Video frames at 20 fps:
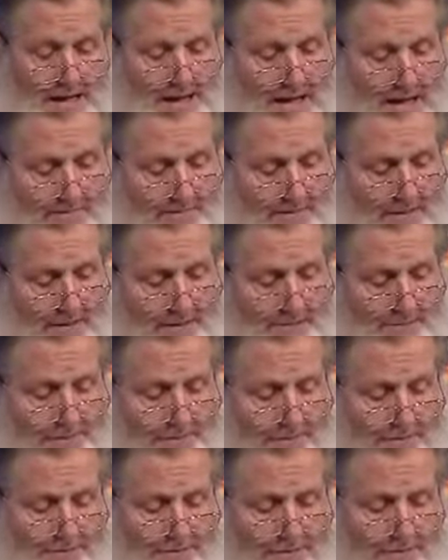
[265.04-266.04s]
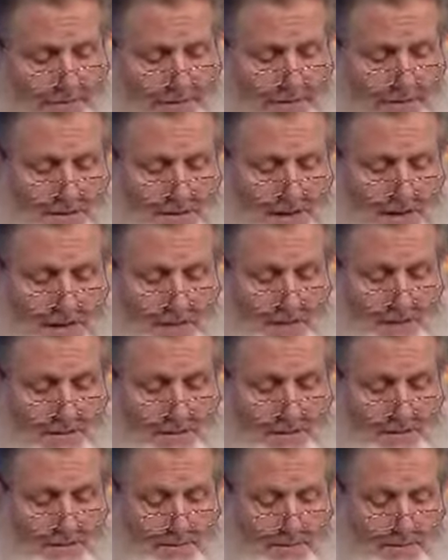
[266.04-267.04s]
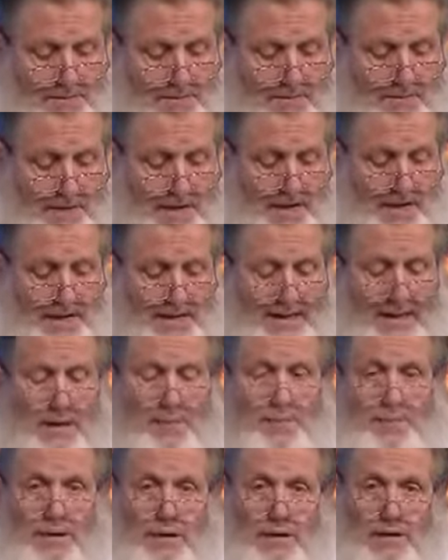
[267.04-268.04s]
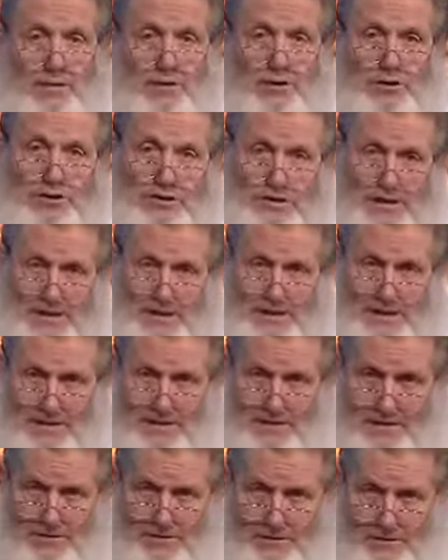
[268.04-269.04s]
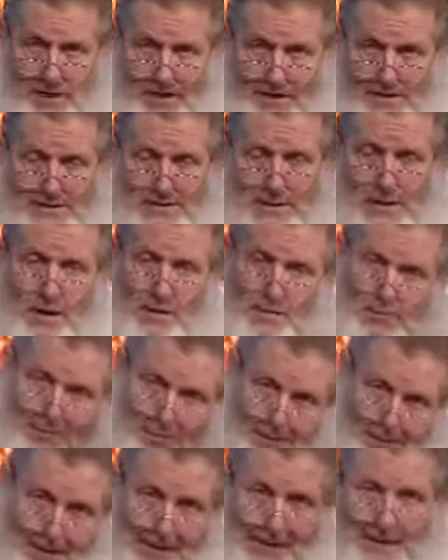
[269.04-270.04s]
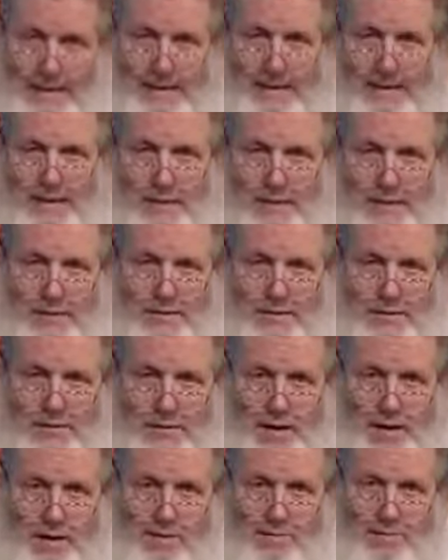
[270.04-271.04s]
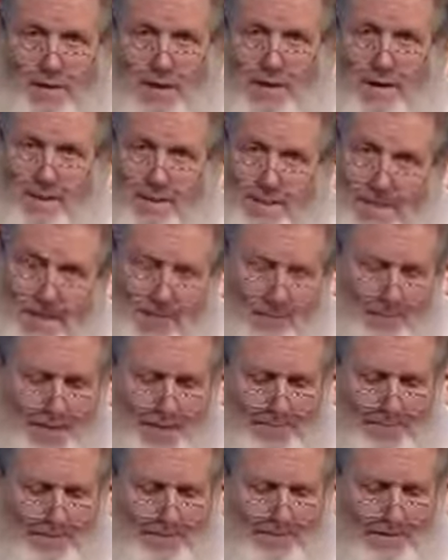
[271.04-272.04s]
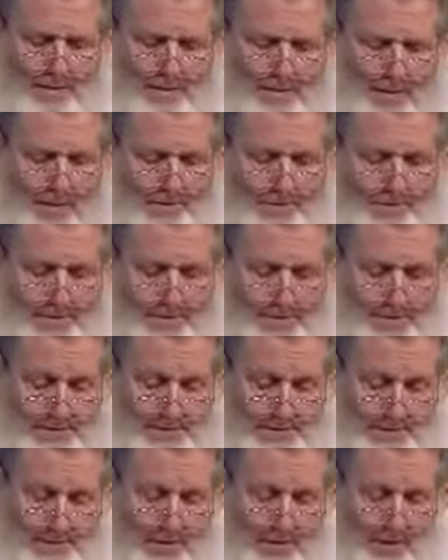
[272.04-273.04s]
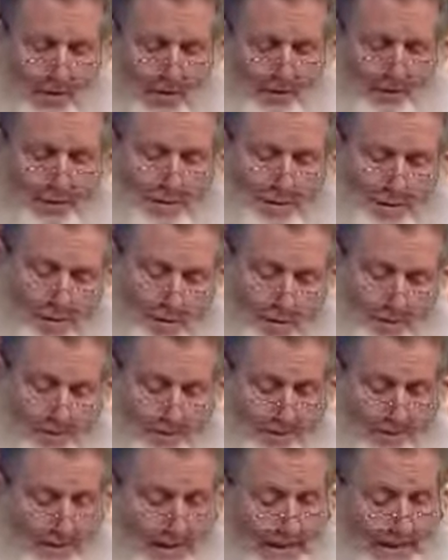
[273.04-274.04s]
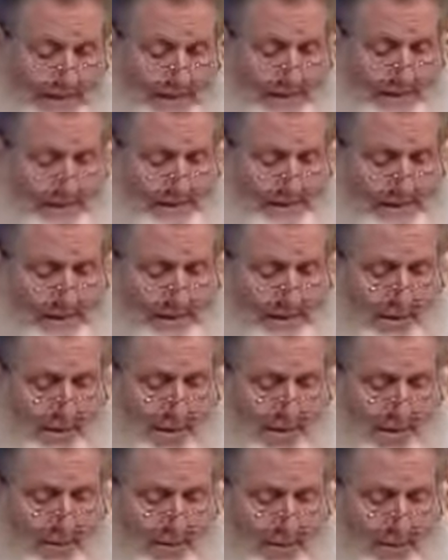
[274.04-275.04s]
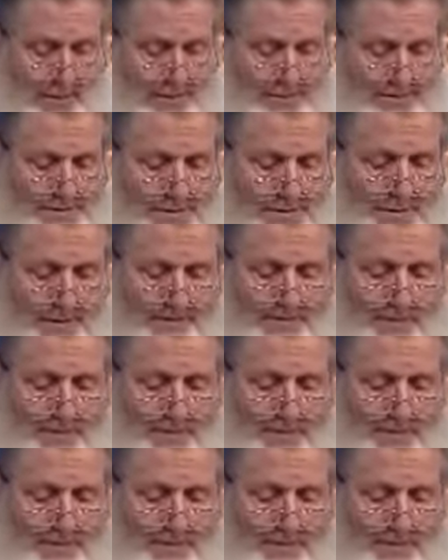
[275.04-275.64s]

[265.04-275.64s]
he gave it up and refused to take it. Then I kept on taking this rice, planting it in the ground, then reaping the harvest over and over until there was